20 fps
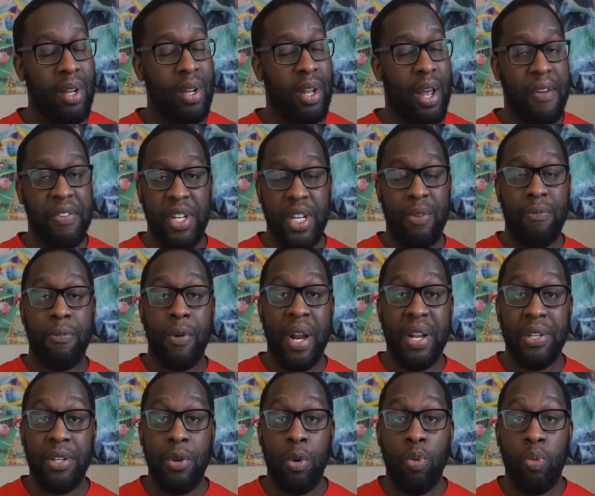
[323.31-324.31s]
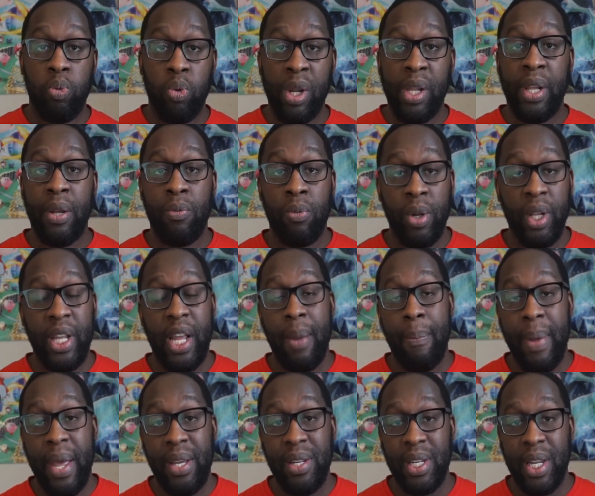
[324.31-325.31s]
I've seen friends do really, really
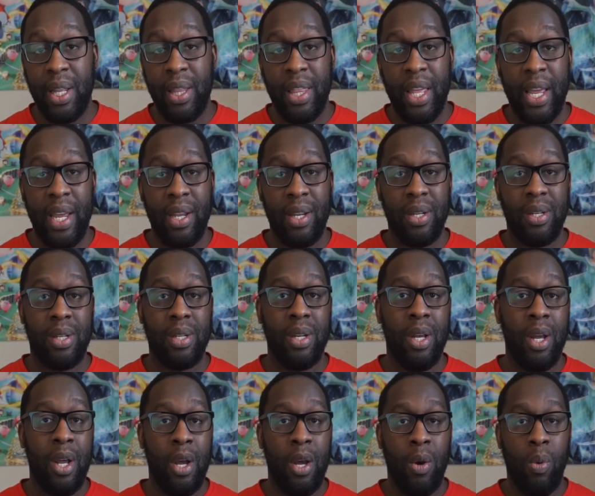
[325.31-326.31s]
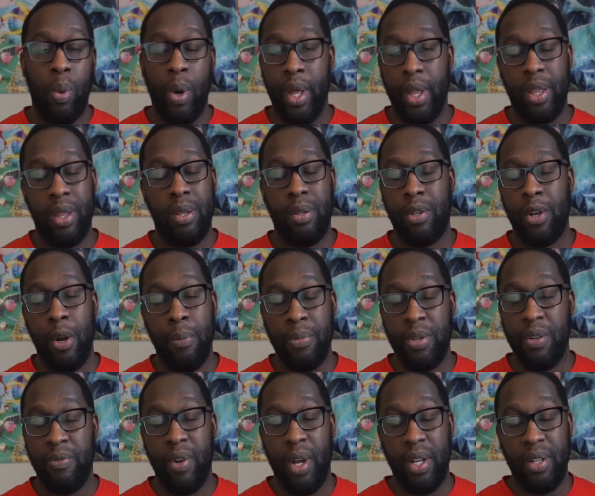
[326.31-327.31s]
amazing things with terms
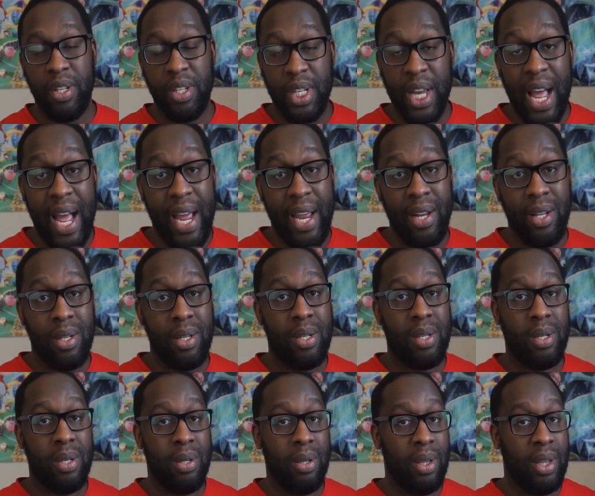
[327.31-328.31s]
of designs,